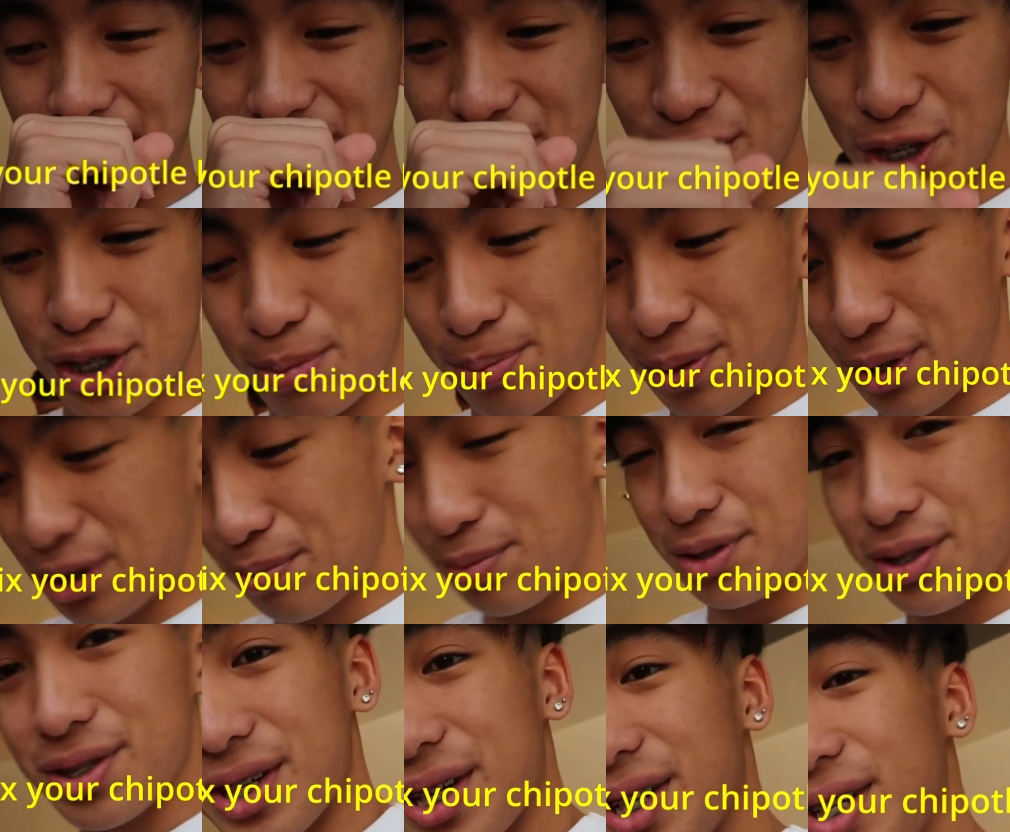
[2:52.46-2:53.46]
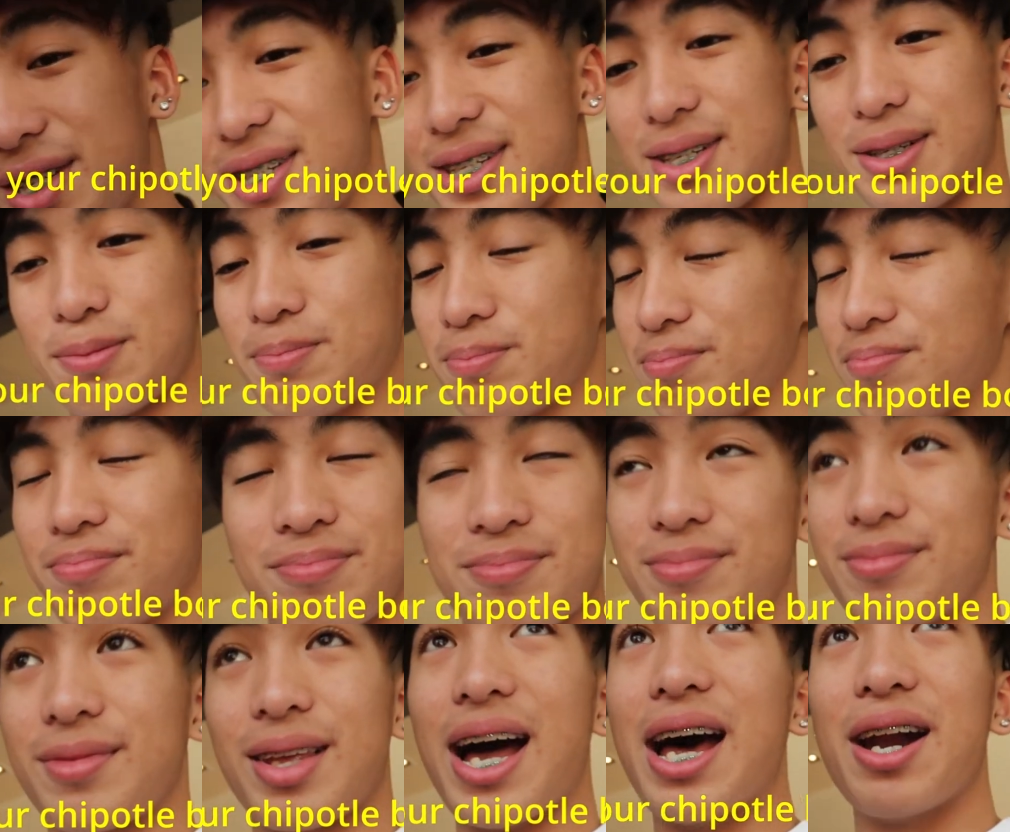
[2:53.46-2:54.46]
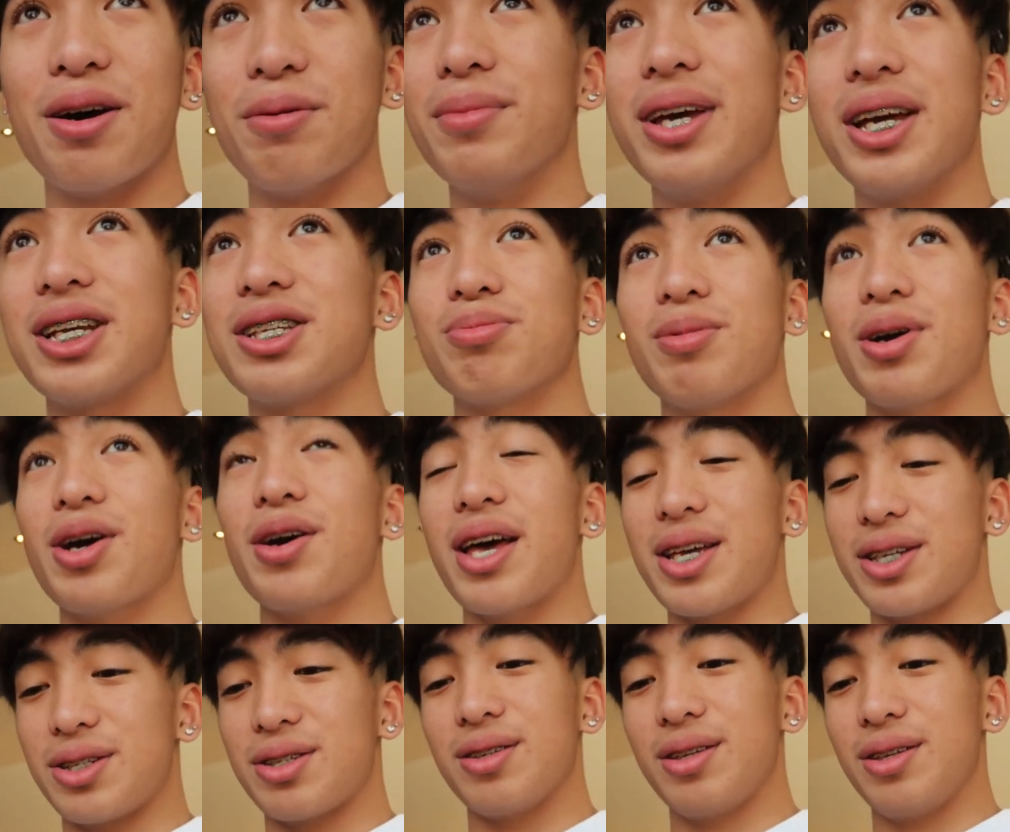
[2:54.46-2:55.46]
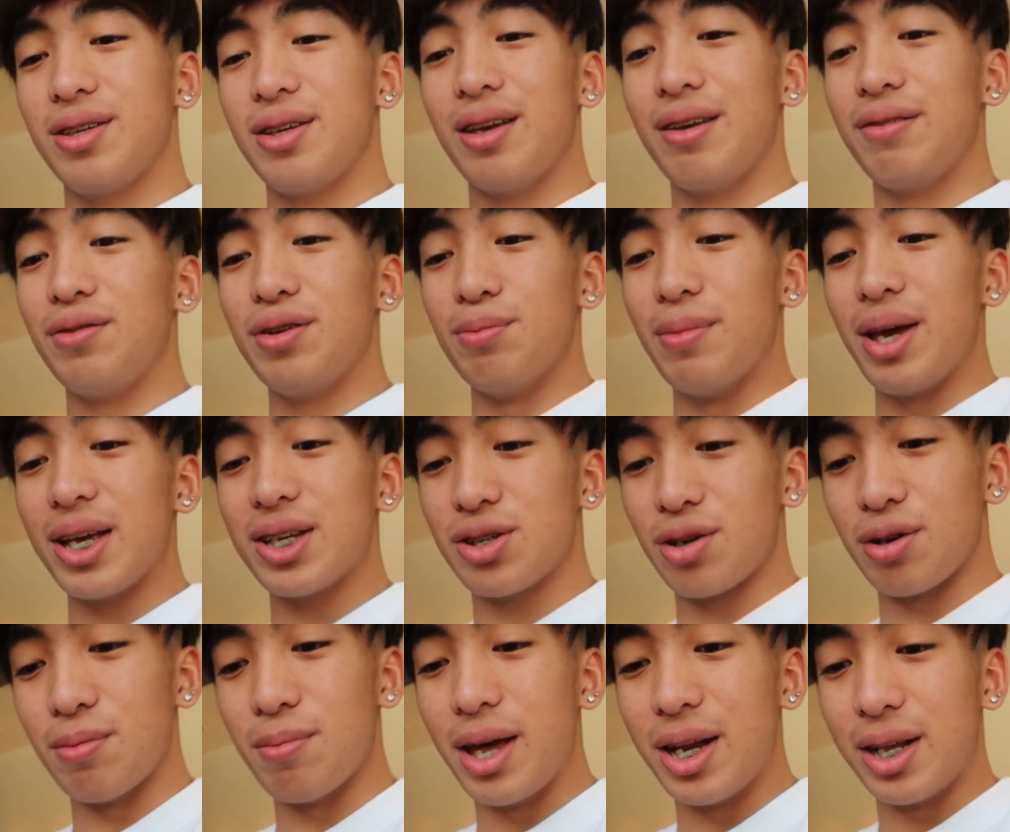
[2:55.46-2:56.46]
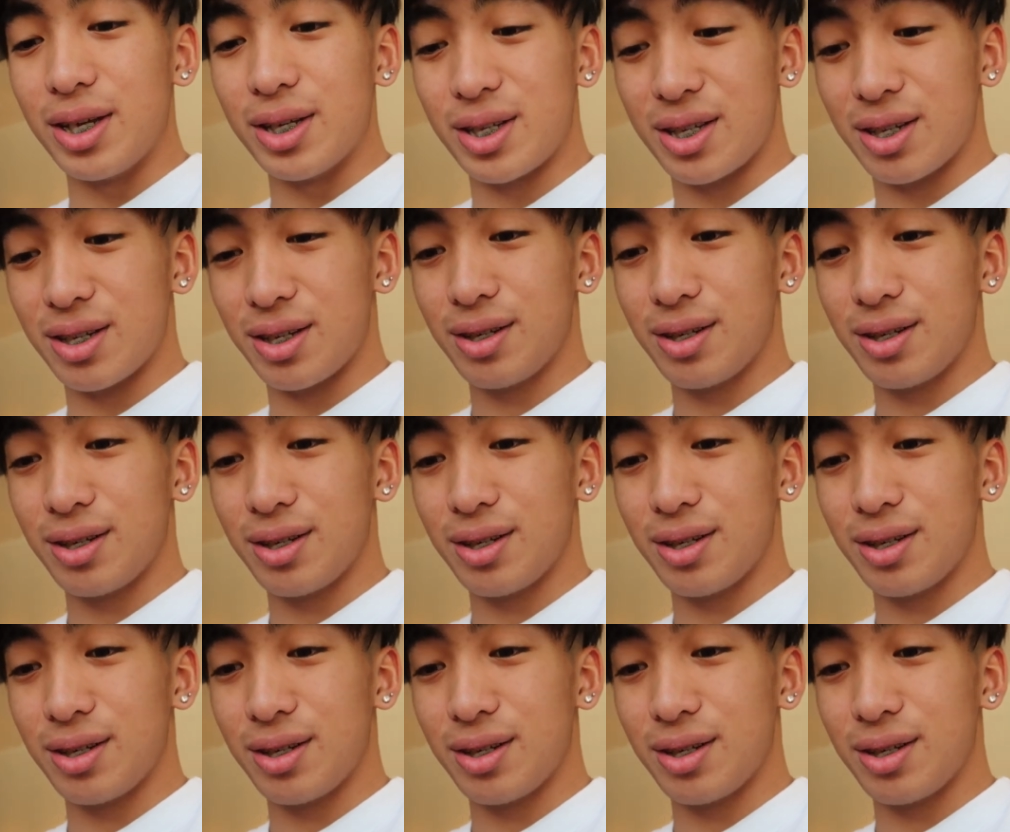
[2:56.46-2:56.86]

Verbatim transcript: mix your chipotle bowls, because I don't mix, bro. That's if you mix, you're a menace.